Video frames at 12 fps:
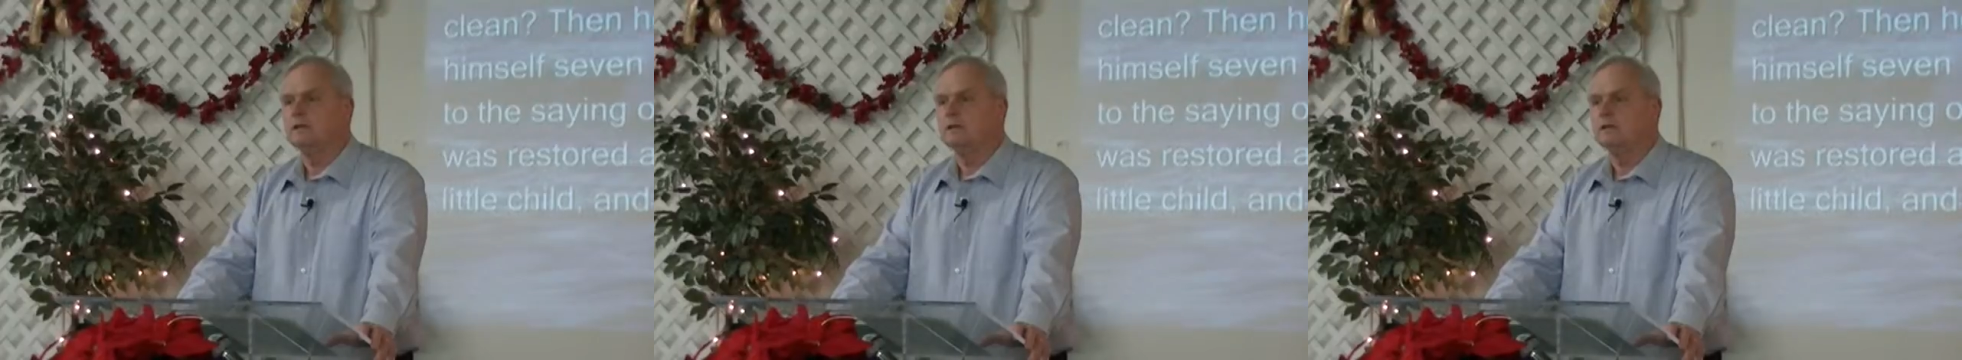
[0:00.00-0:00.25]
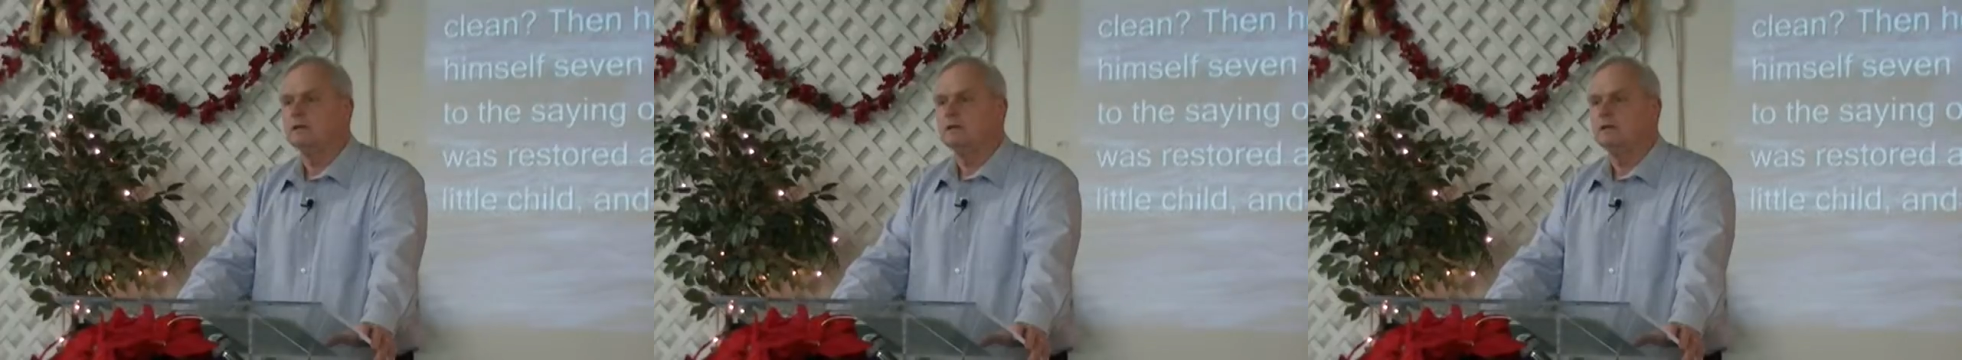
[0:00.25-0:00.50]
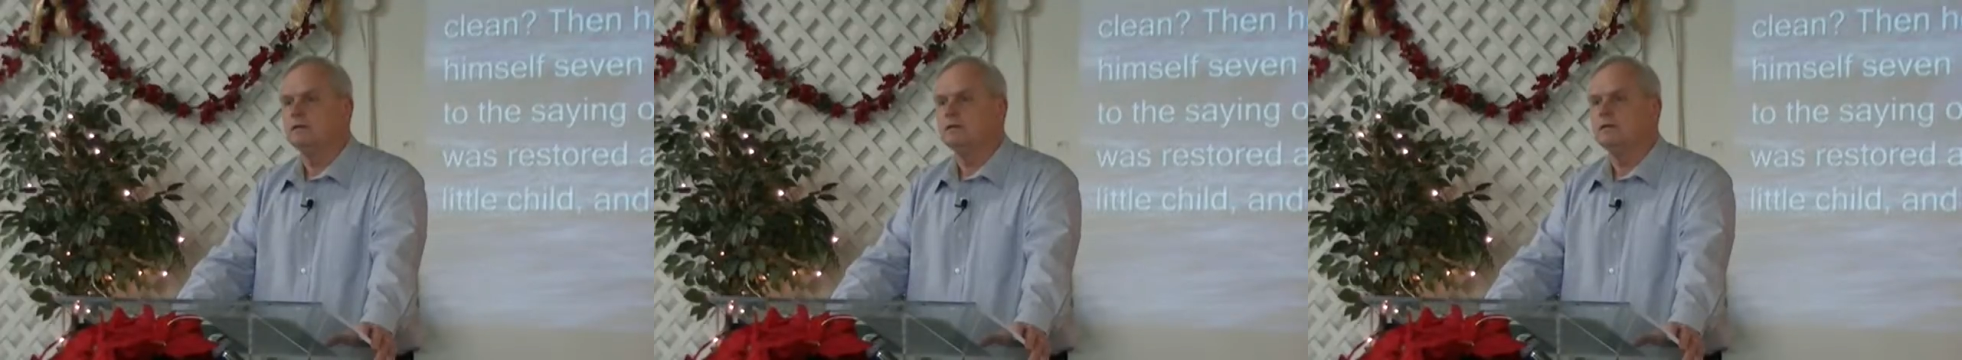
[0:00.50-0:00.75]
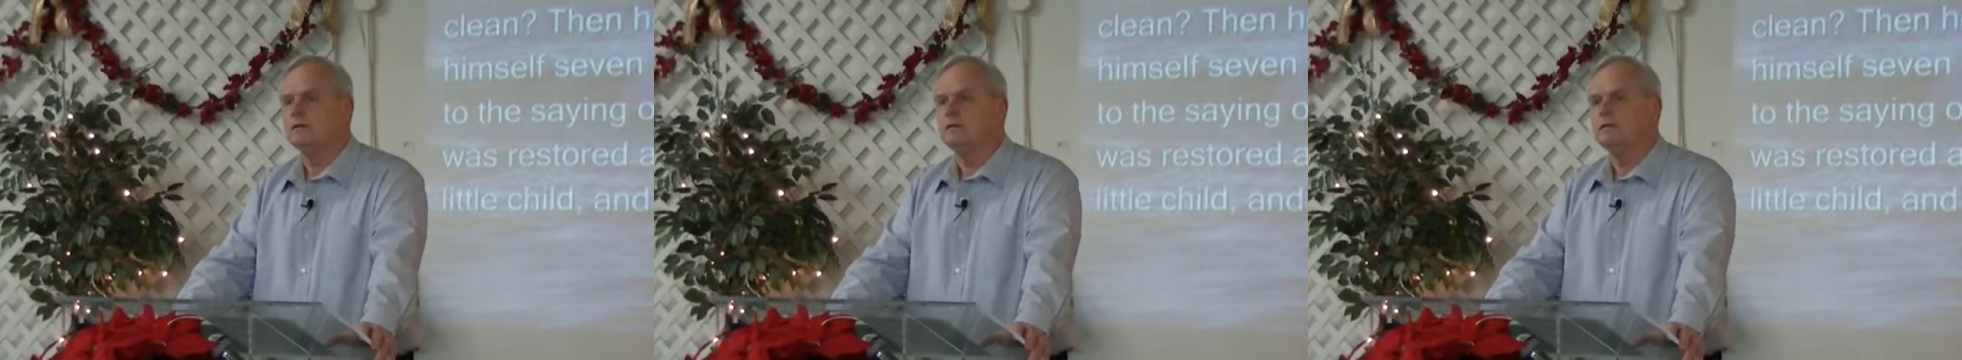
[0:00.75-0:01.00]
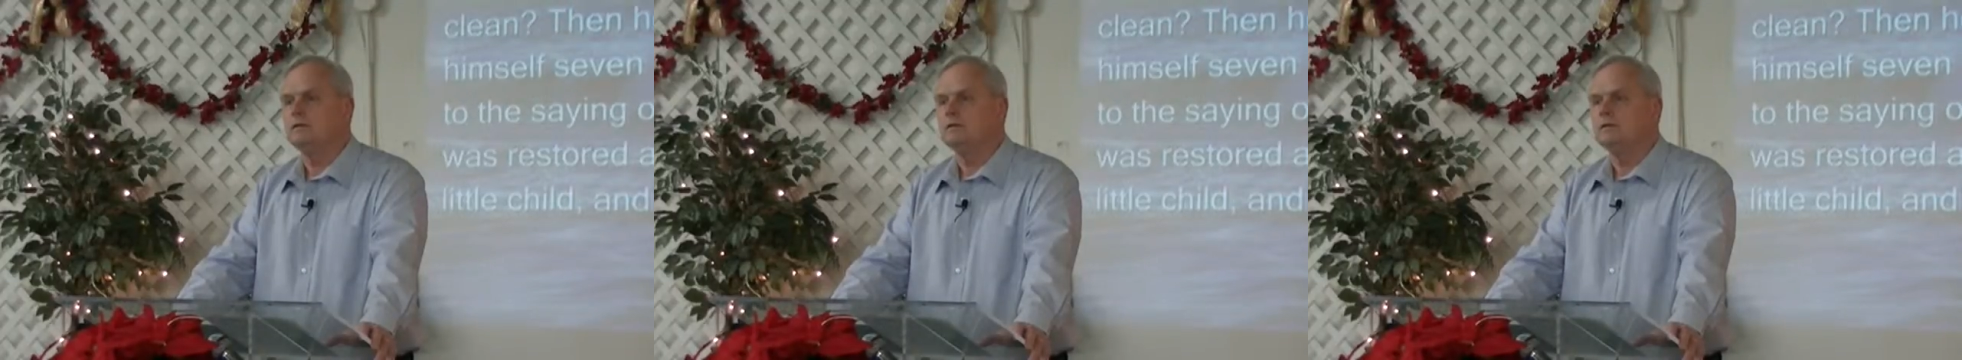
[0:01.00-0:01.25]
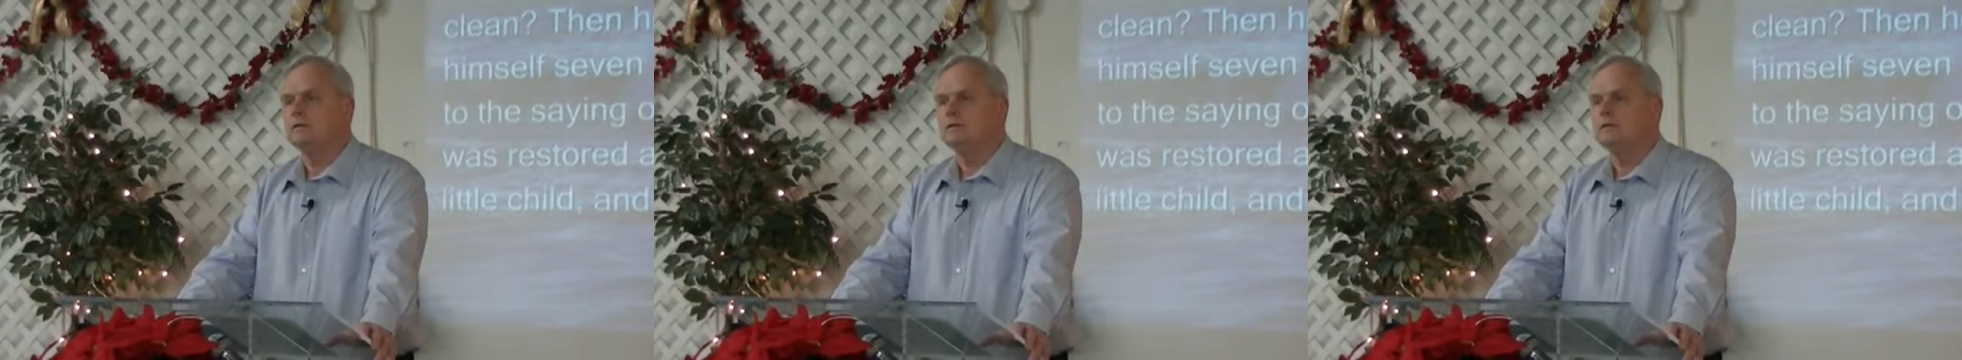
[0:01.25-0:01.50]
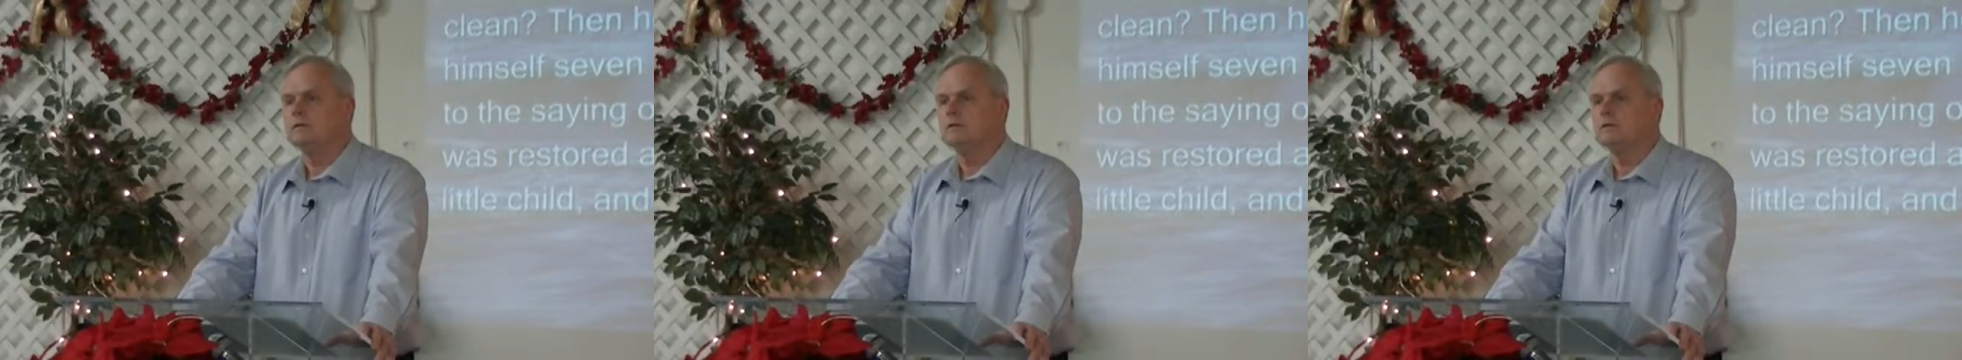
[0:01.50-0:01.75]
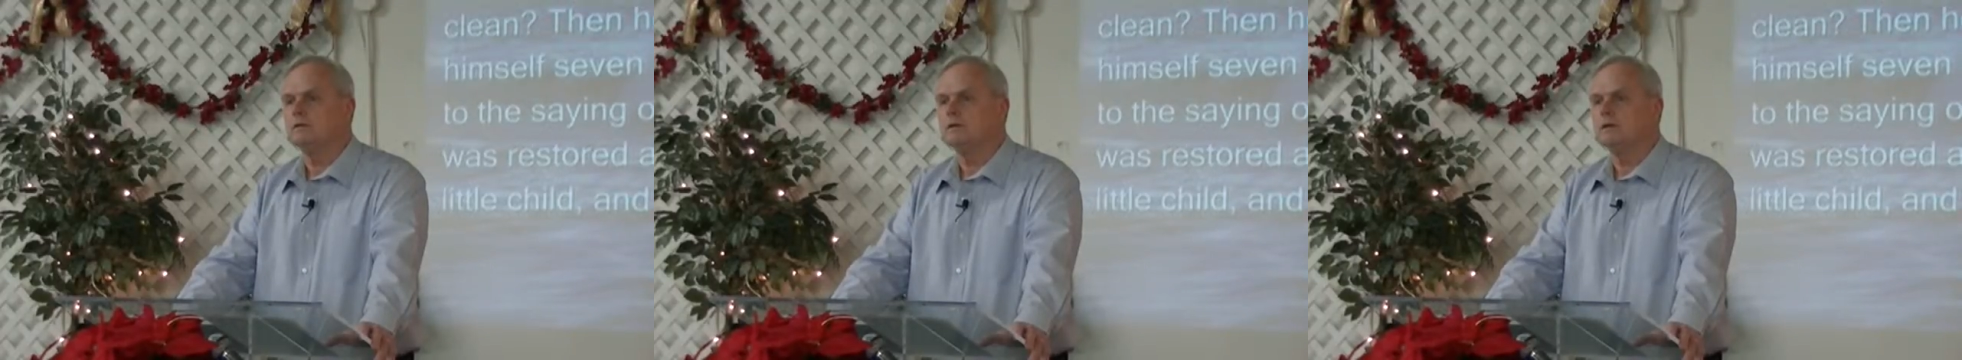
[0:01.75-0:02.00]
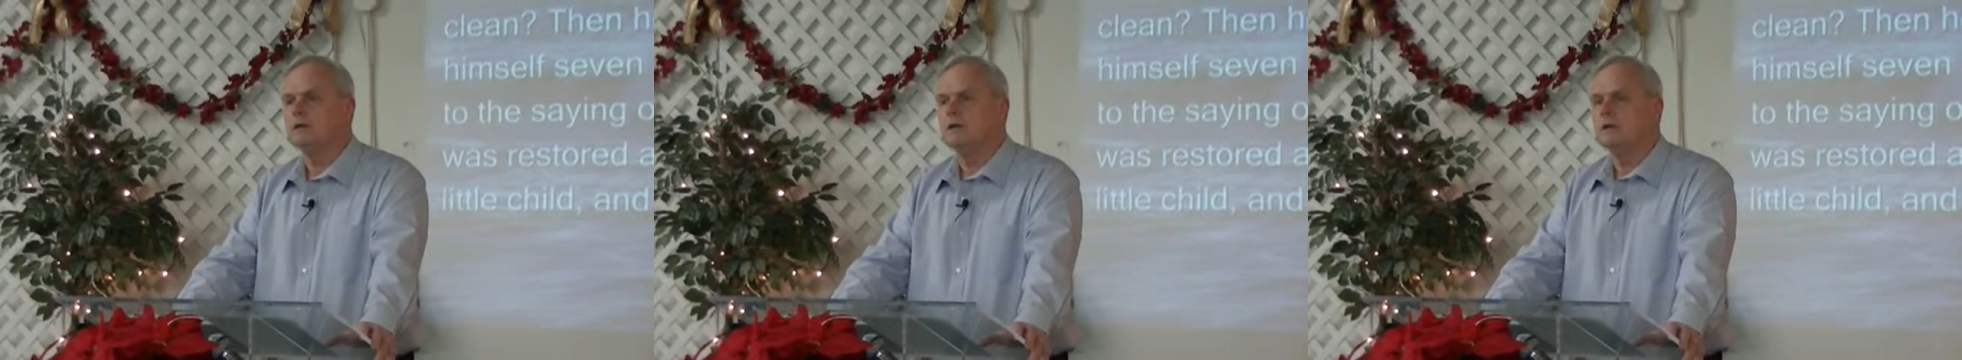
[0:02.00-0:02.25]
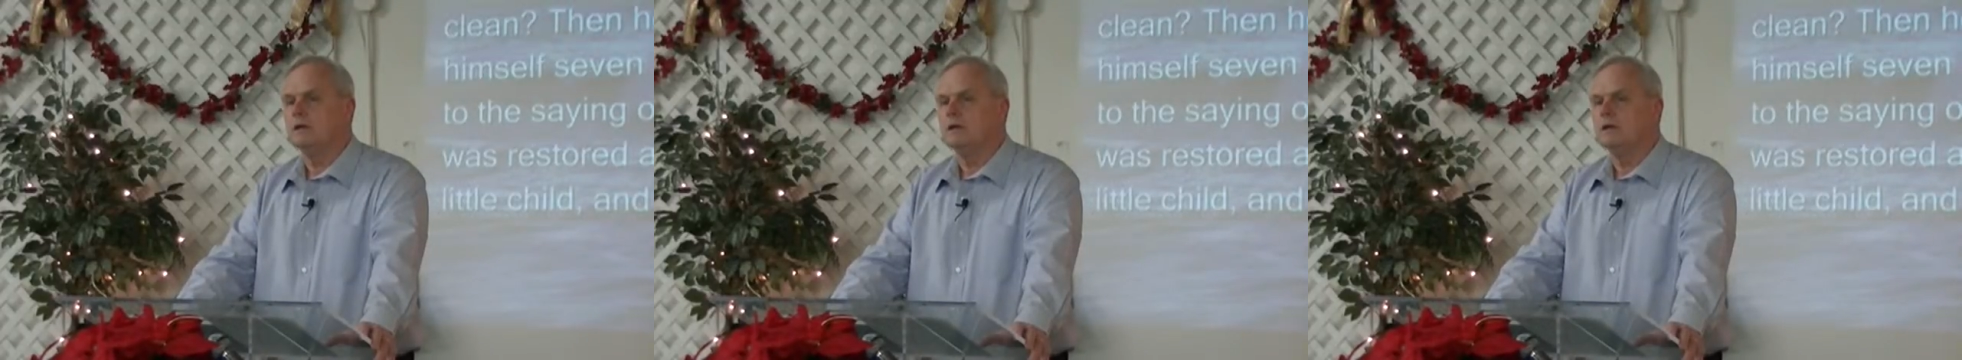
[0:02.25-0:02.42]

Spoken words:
(silence)